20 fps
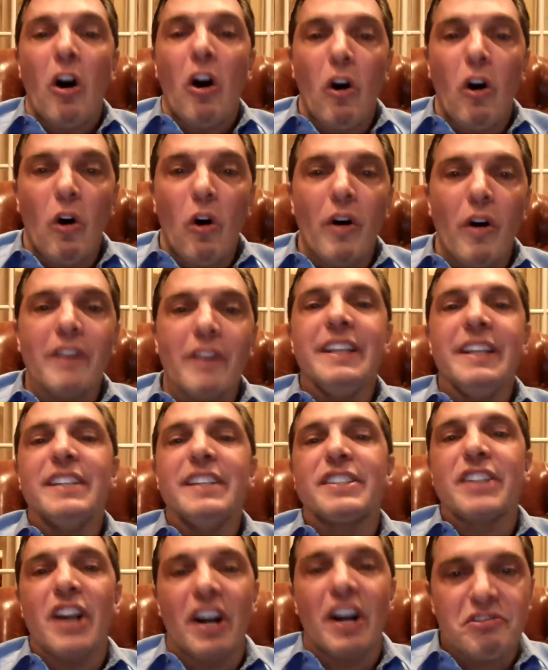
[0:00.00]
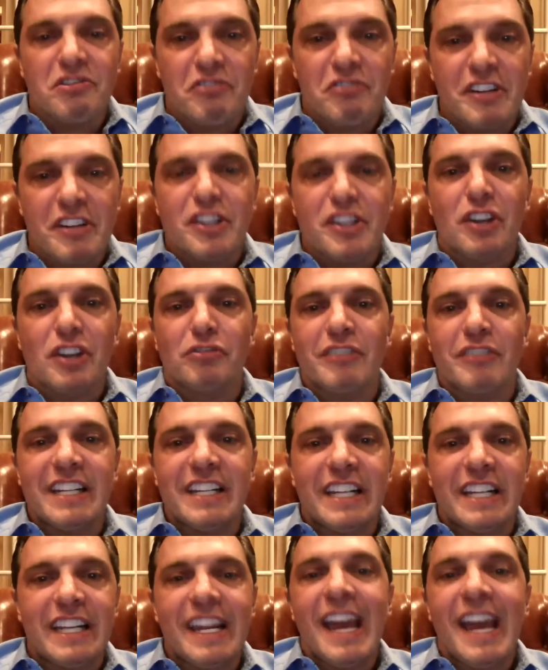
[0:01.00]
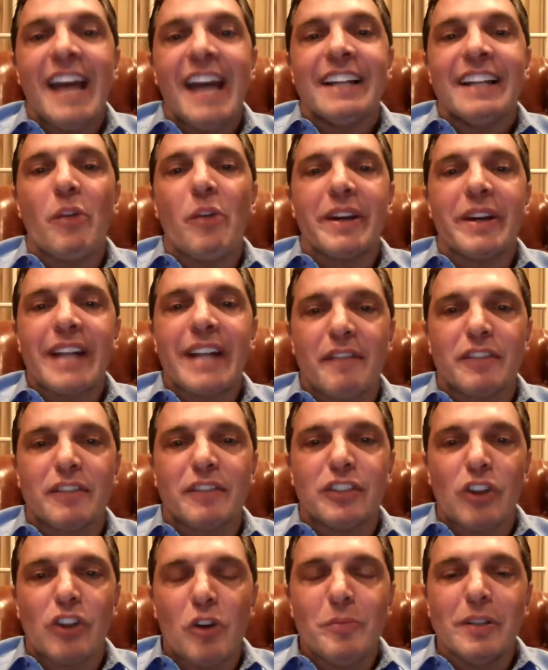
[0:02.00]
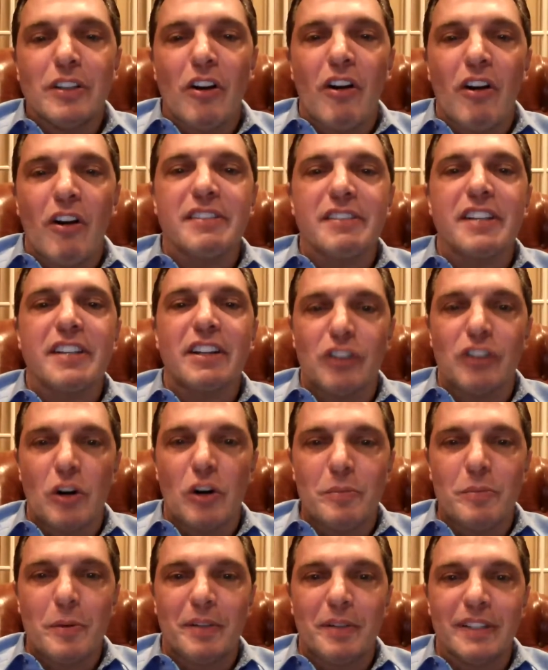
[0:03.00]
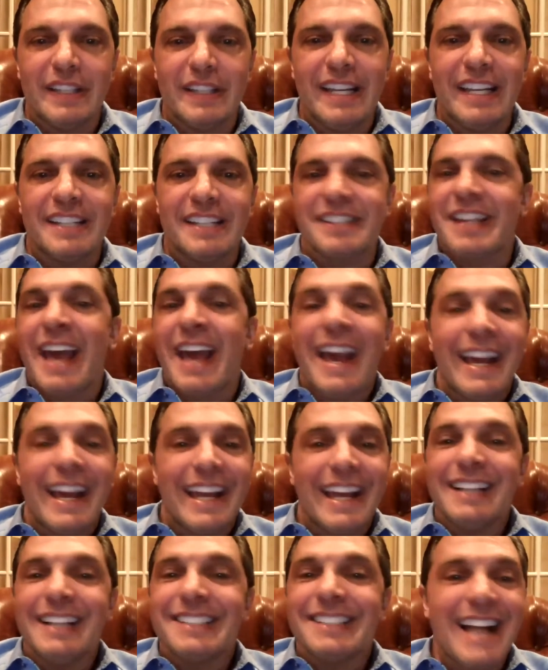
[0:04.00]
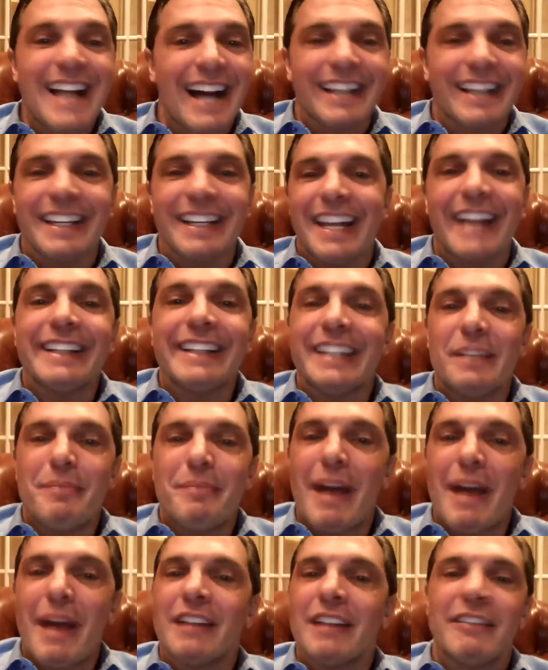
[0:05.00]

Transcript: all these countries agree that we're going to have global laws and global police, it's not going to get any better.